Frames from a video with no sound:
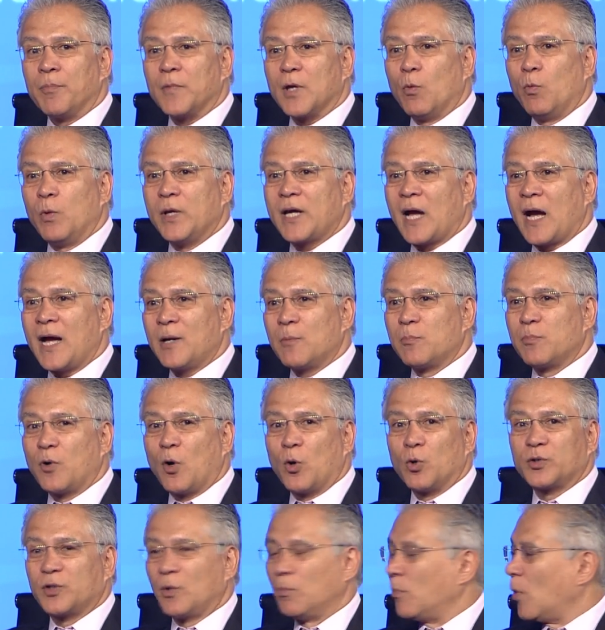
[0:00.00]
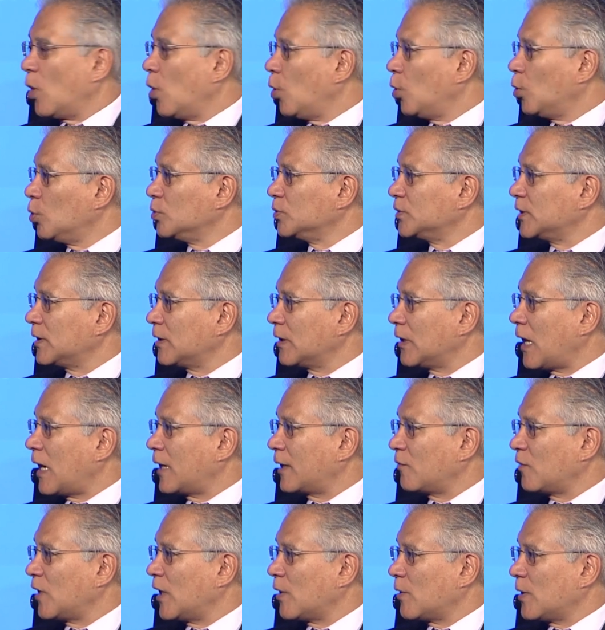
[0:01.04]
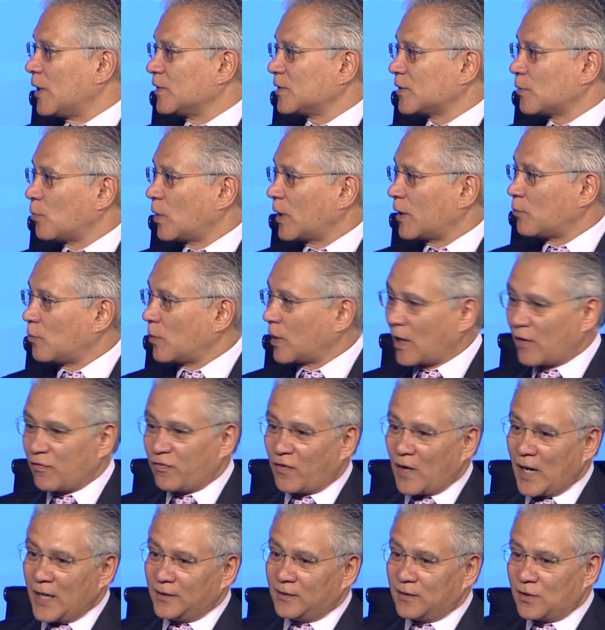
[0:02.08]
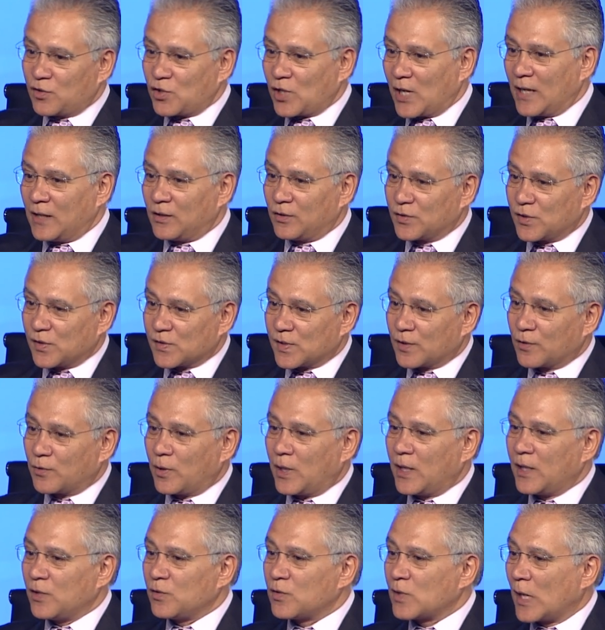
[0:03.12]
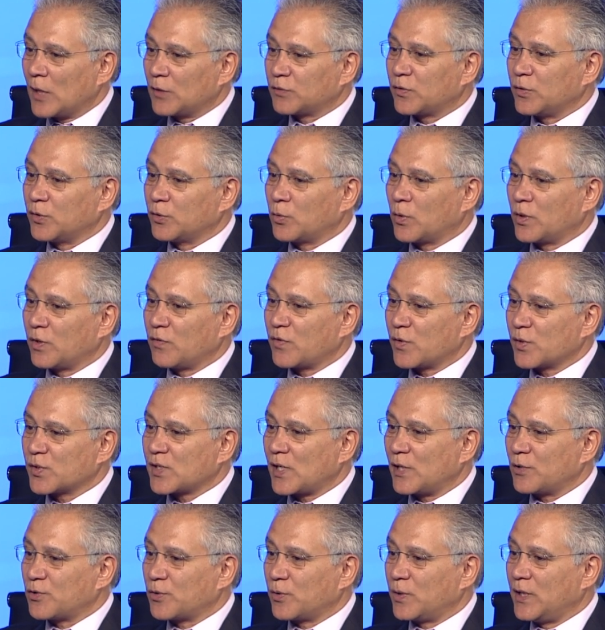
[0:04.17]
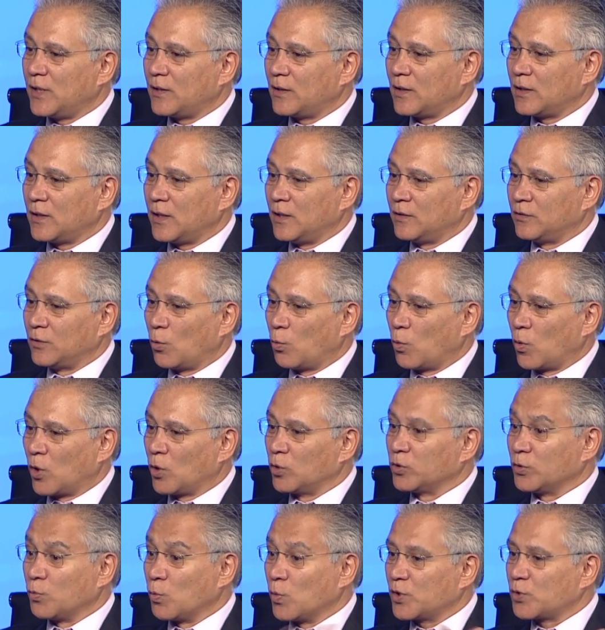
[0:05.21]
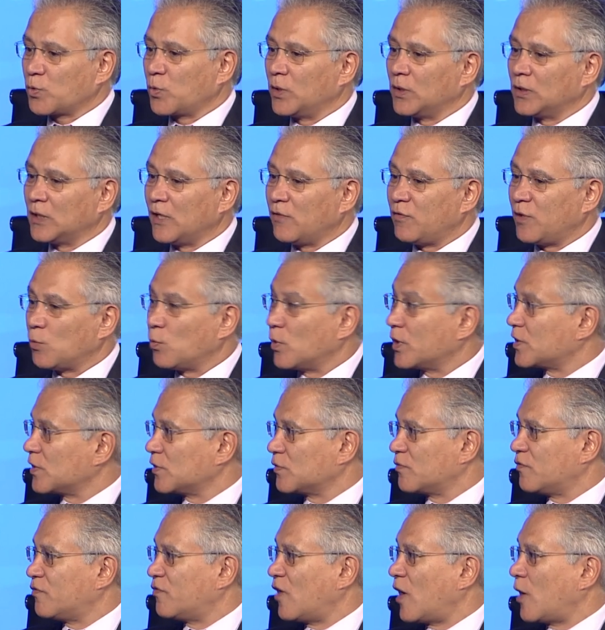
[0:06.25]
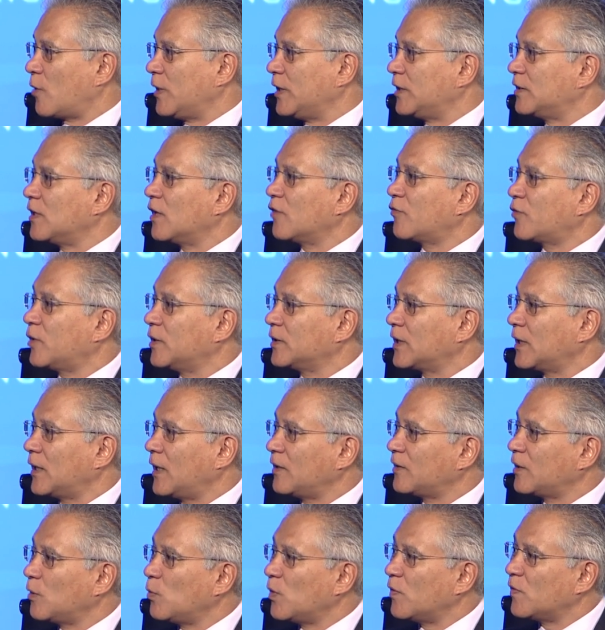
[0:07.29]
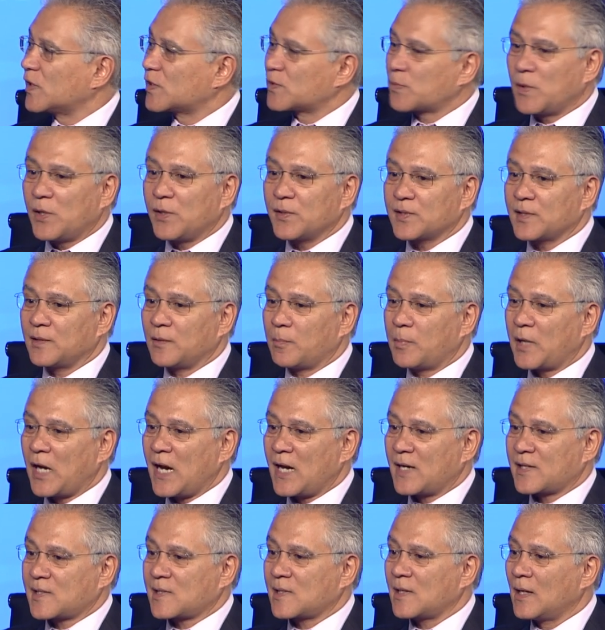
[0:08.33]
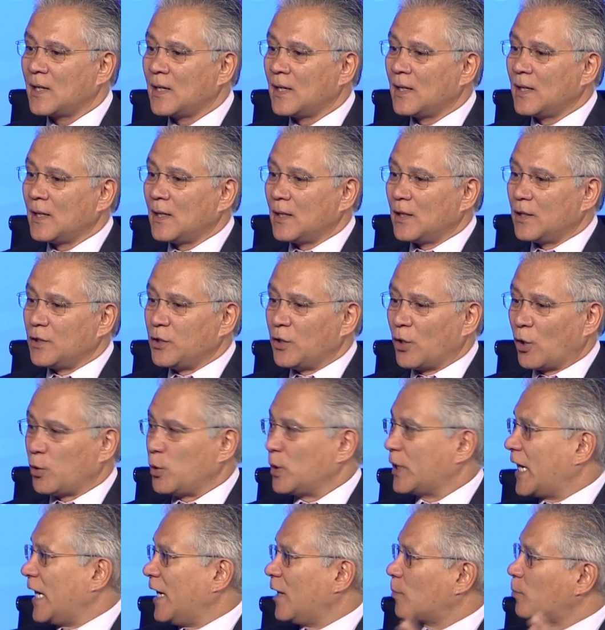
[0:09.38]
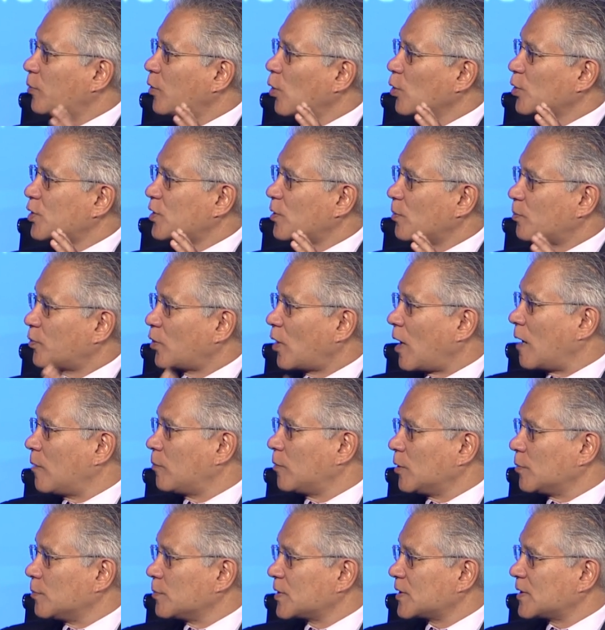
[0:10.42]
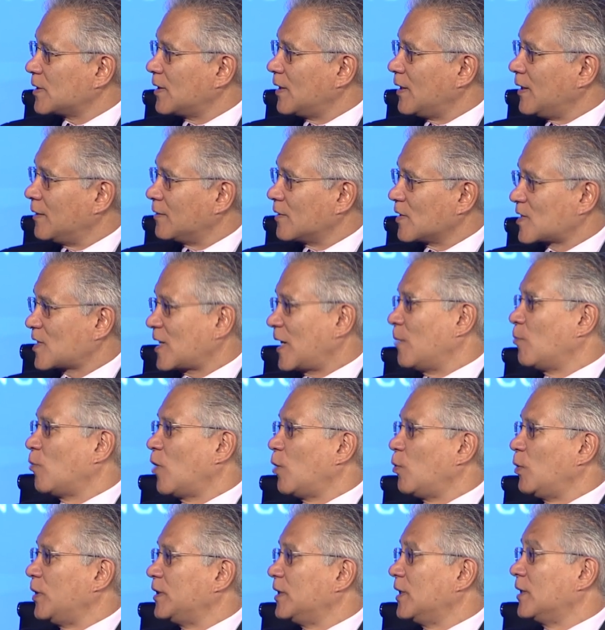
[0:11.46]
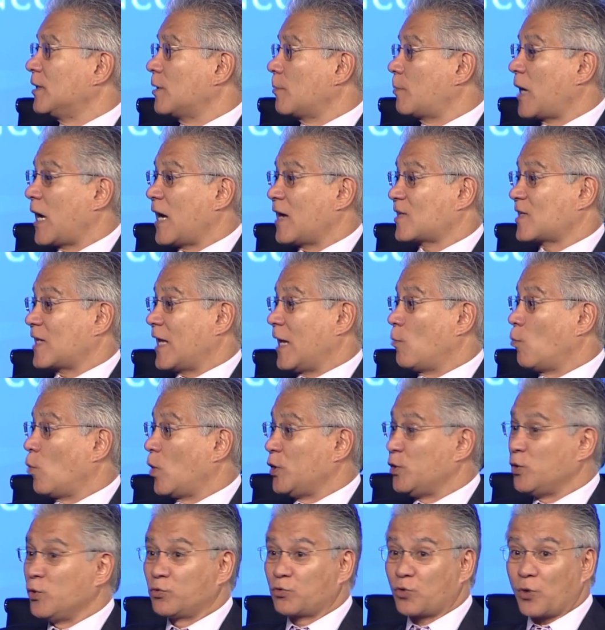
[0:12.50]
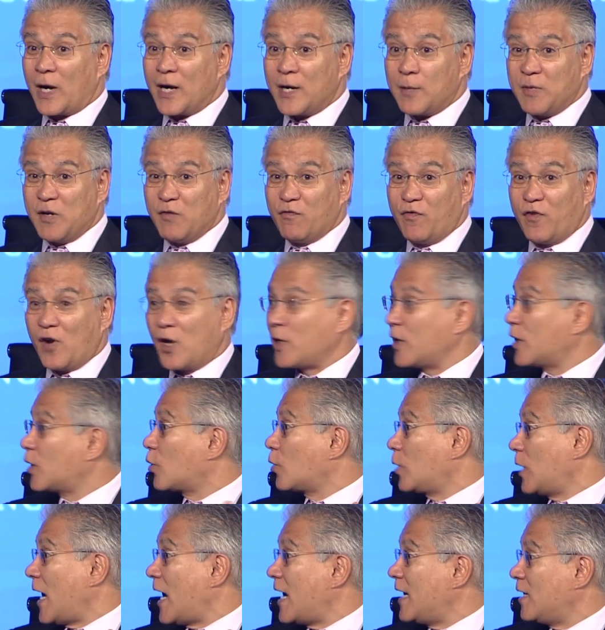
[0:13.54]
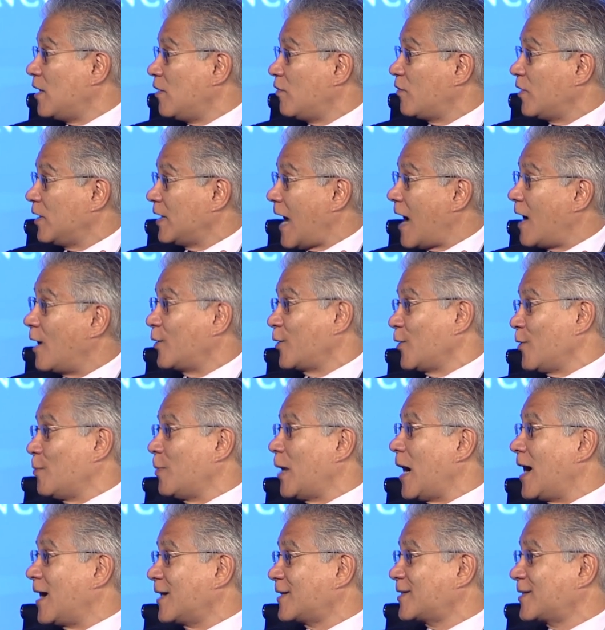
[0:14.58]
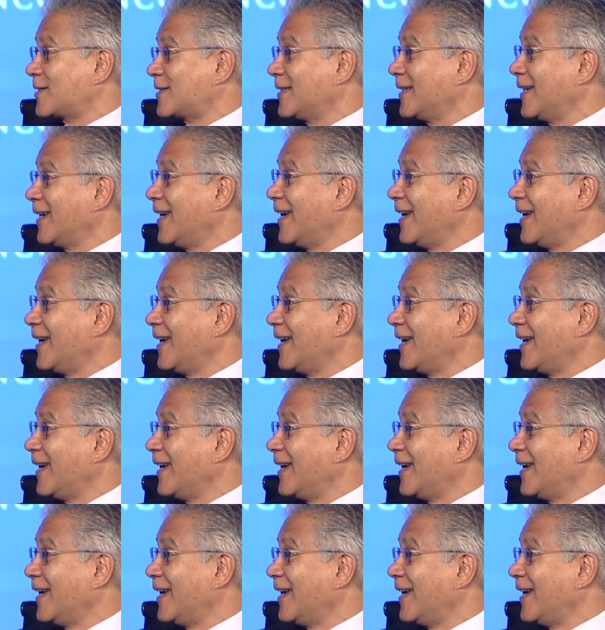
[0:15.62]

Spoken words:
we kind of broke the mold in a lot of areas. And what I find the challenges in creating jobs for the 21st century in the world in which we're living, which is very different than anything we've experienced in the past, you know, you can't approach the problems in the same way we did in the past. And when you try to be very creative and out of the box,